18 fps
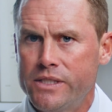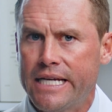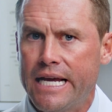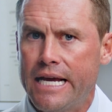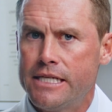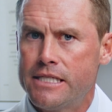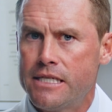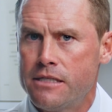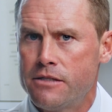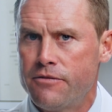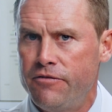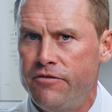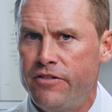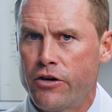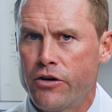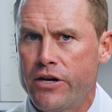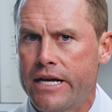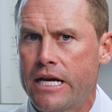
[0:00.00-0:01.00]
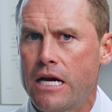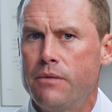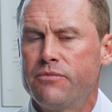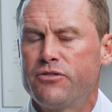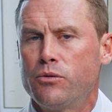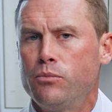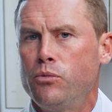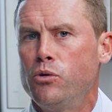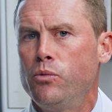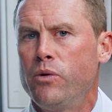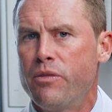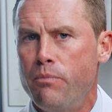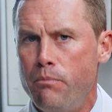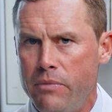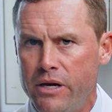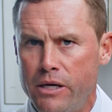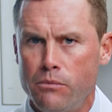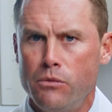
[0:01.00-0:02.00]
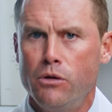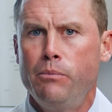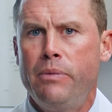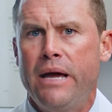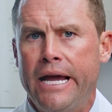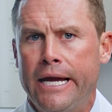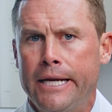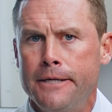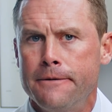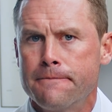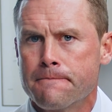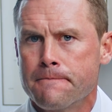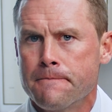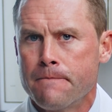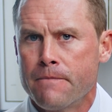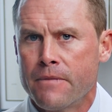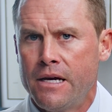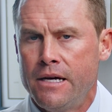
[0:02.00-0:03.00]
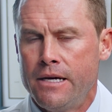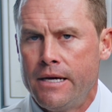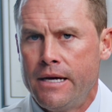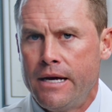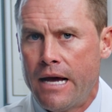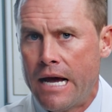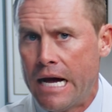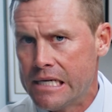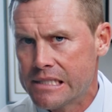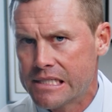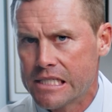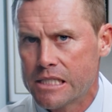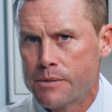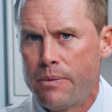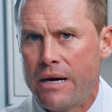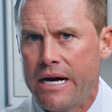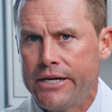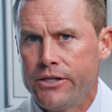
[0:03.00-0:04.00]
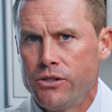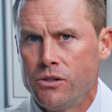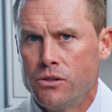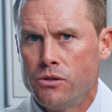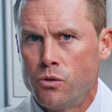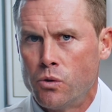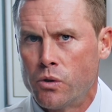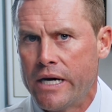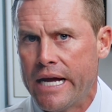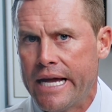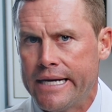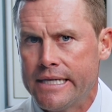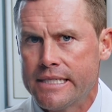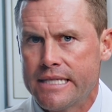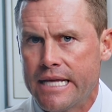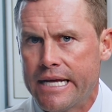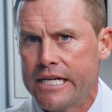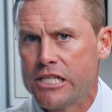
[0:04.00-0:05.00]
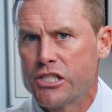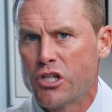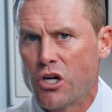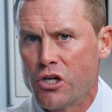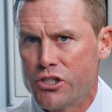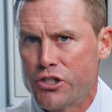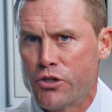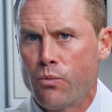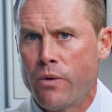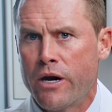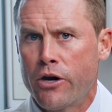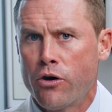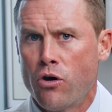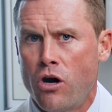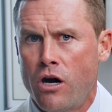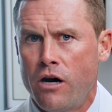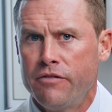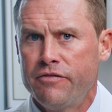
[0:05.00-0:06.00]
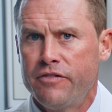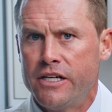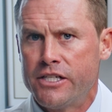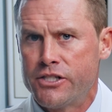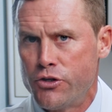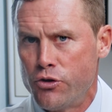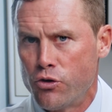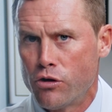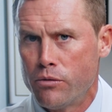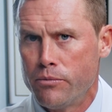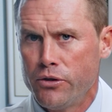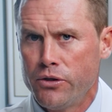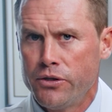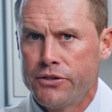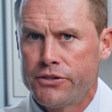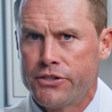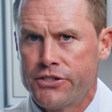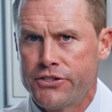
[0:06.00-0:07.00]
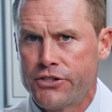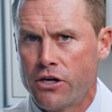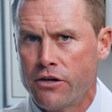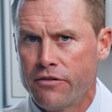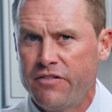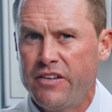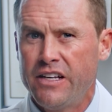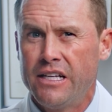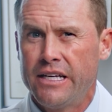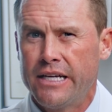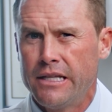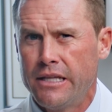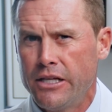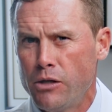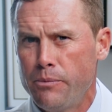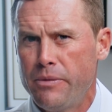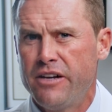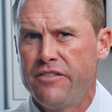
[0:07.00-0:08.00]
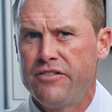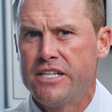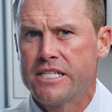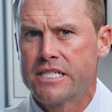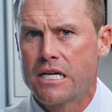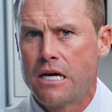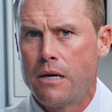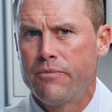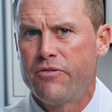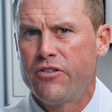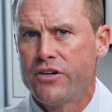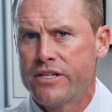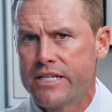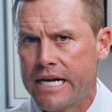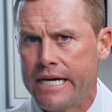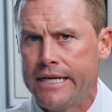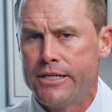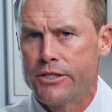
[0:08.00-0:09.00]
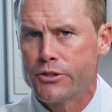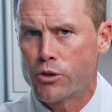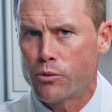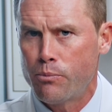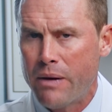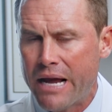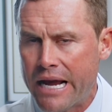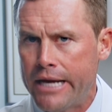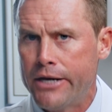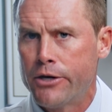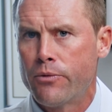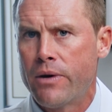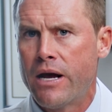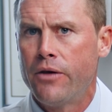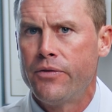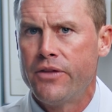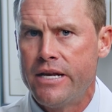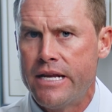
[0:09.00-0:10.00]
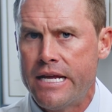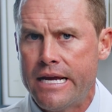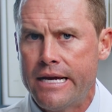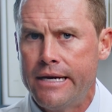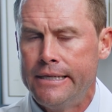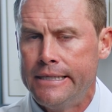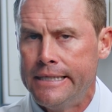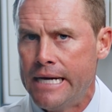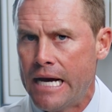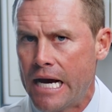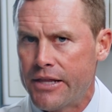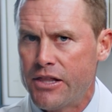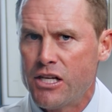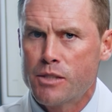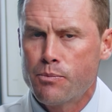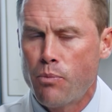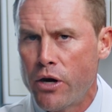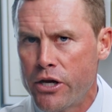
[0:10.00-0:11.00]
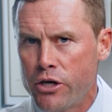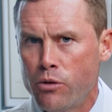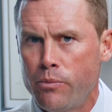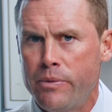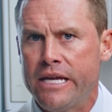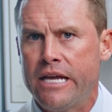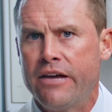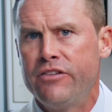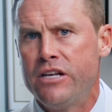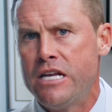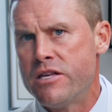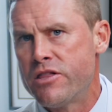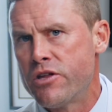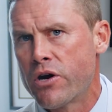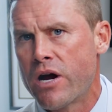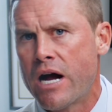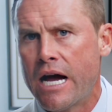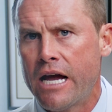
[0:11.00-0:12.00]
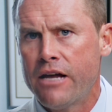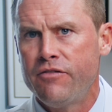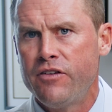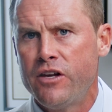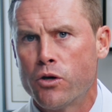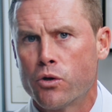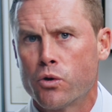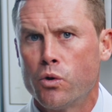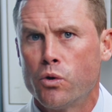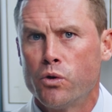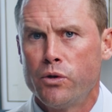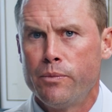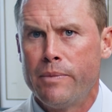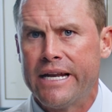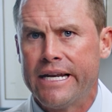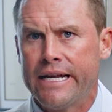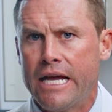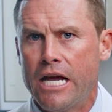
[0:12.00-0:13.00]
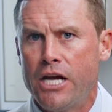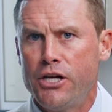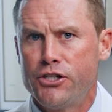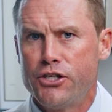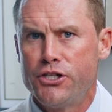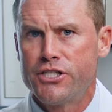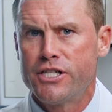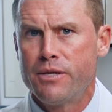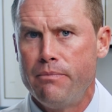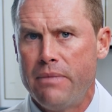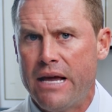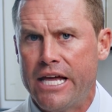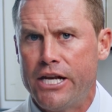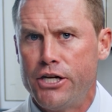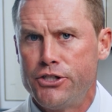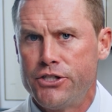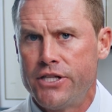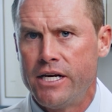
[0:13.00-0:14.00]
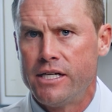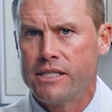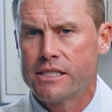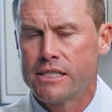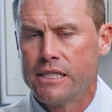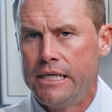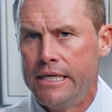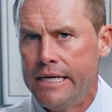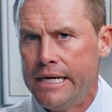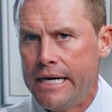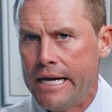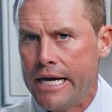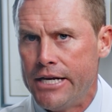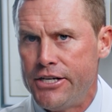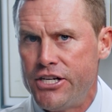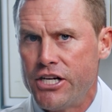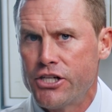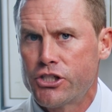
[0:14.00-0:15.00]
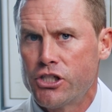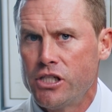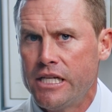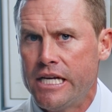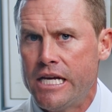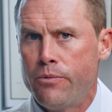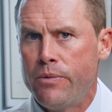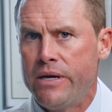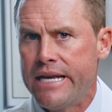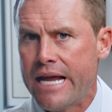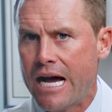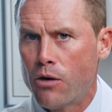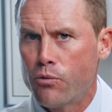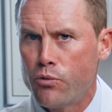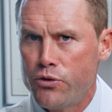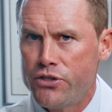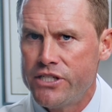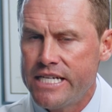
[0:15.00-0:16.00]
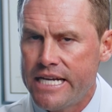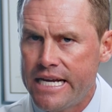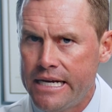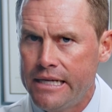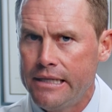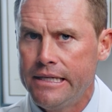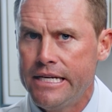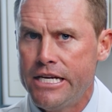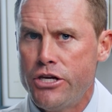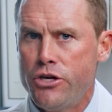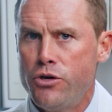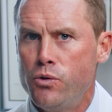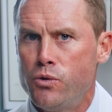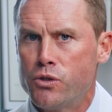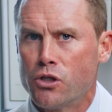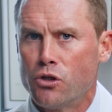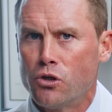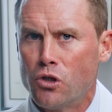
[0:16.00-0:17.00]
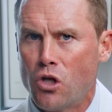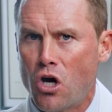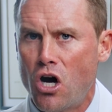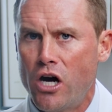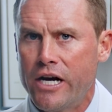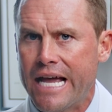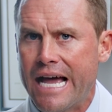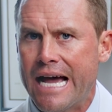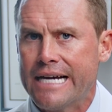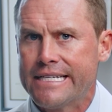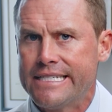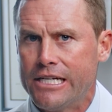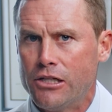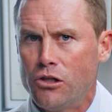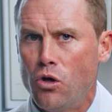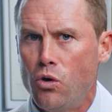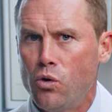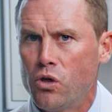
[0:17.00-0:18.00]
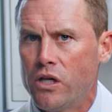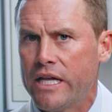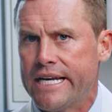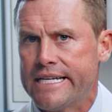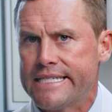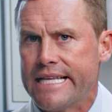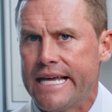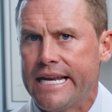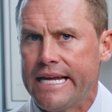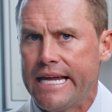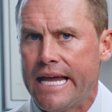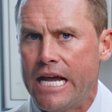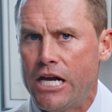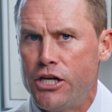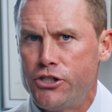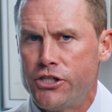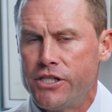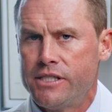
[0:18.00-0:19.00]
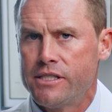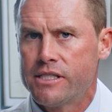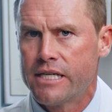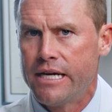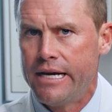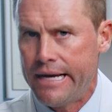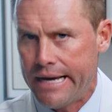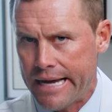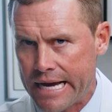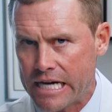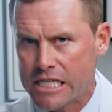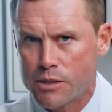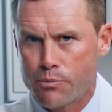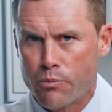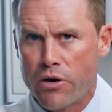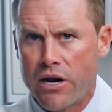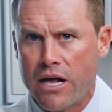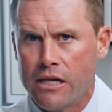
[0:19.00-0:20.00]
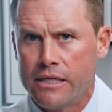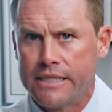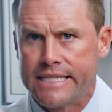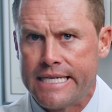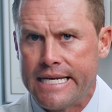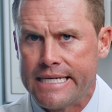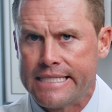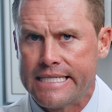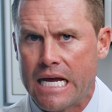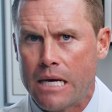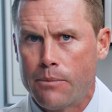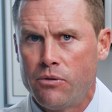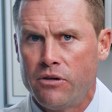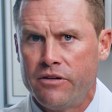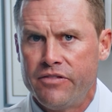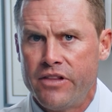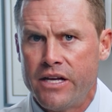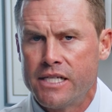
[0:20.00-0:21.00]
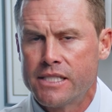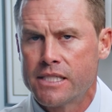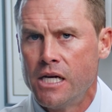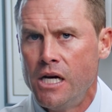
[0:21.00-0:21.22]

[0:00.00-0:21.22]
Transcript: cases, very comfortable with minimal pain. As the spinal or anesthetic starts to wear off, it's normal to start feeling a little bit of discomfort, tightness, or pain around the knee. At this point, you'll be given either IV or oral medications to manage this. Additionally, we now routinely use long-acting local anesthetic agents, Exparel as an example of this,